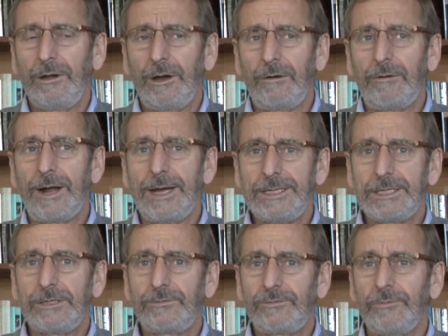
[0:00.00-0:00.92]

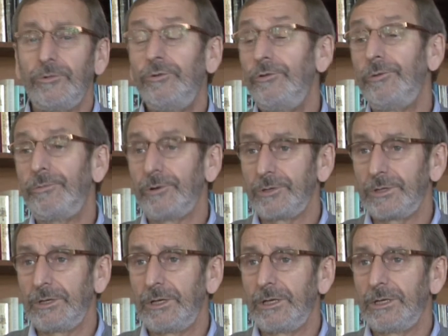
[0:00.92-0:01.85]
arises from who the
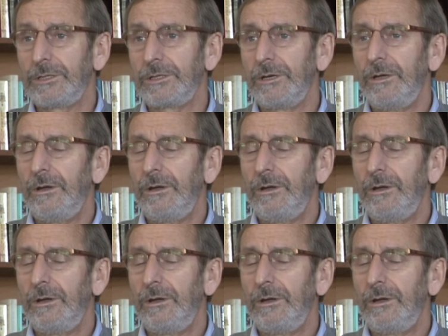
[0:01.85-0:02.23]
person is,